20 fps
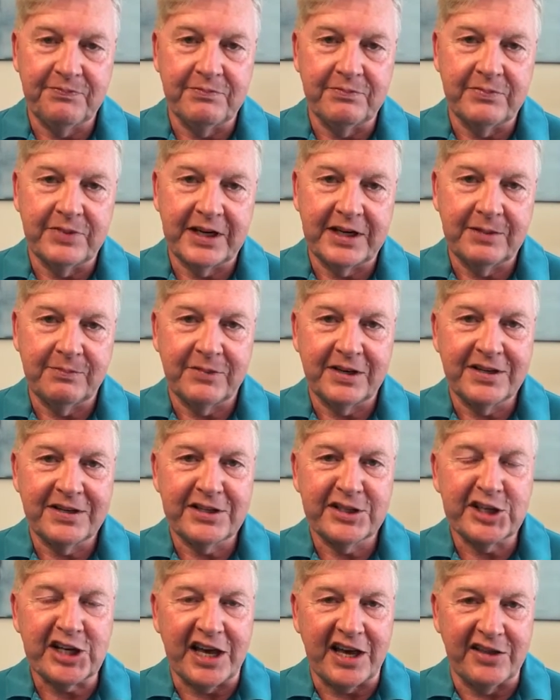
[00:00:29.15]
But
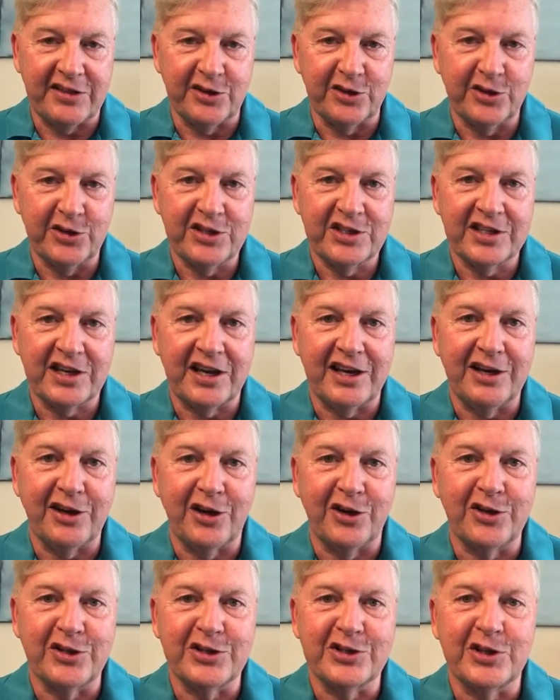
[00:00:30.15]
amongst others, I
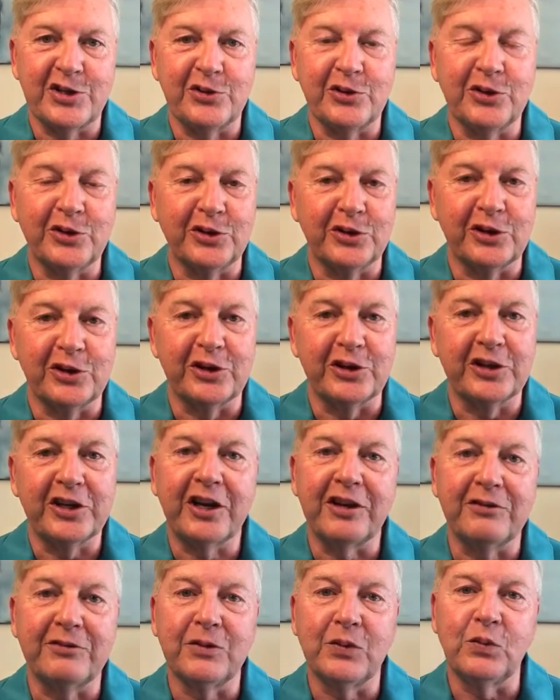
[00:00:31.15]
also heard
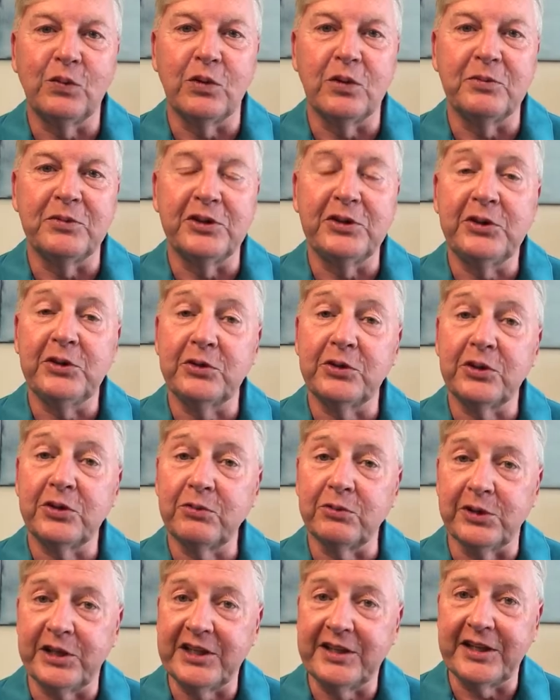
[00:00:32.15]
of a woman who
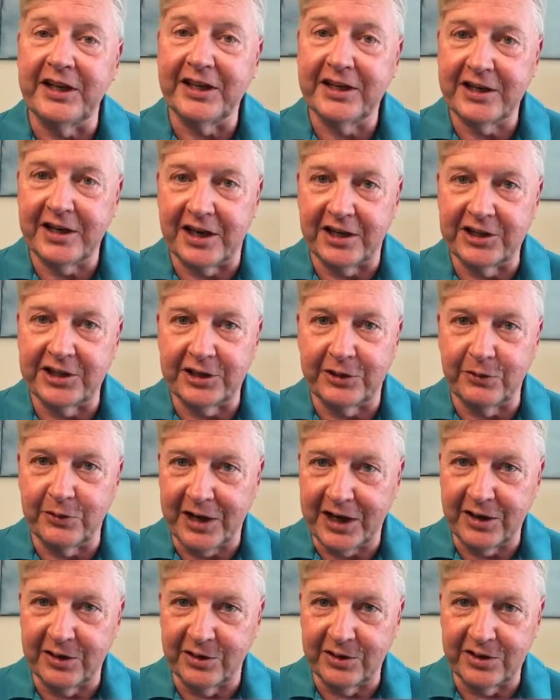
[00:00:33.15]
could read the Akashic
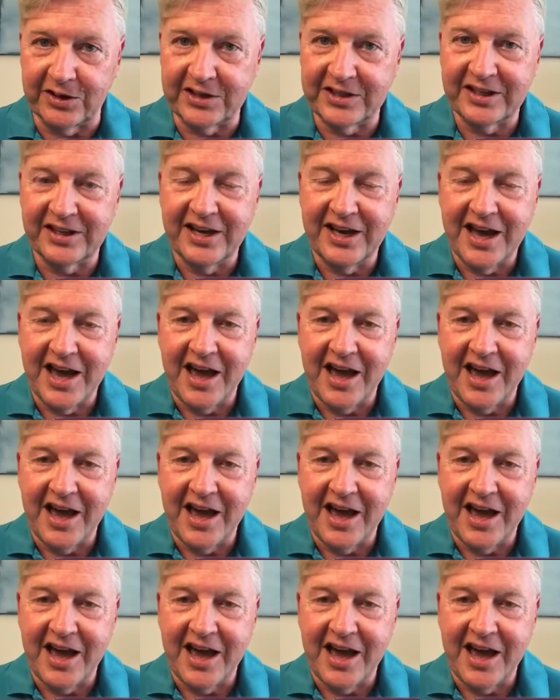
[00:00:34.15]
records.